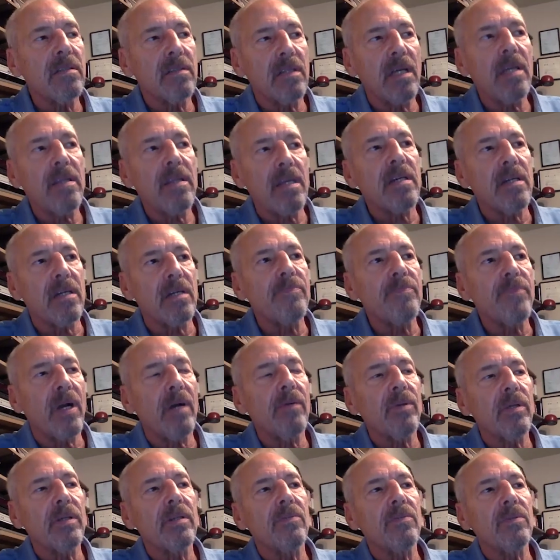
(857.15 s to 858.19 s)
think it
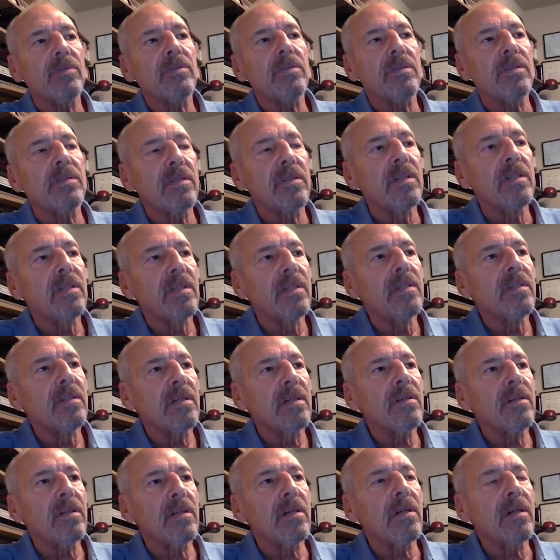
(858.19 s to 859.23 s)
probably was
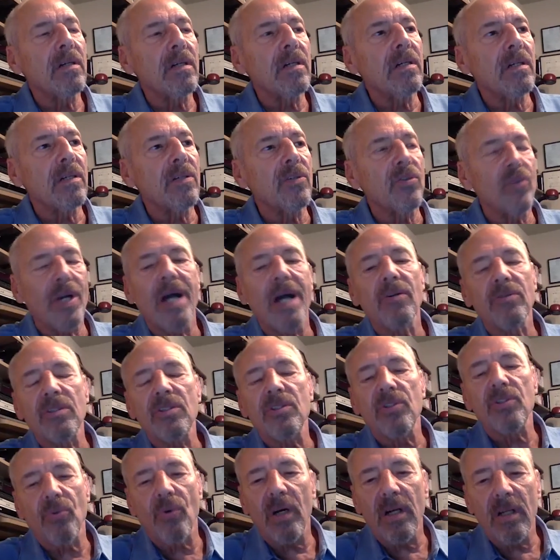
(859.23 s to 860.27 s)

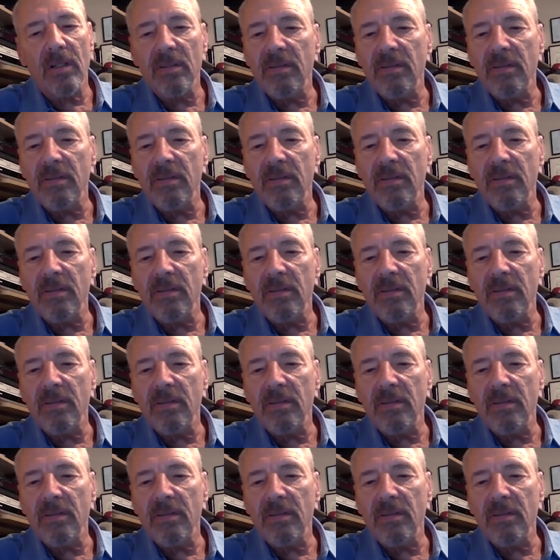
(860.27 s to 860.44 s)
groundswell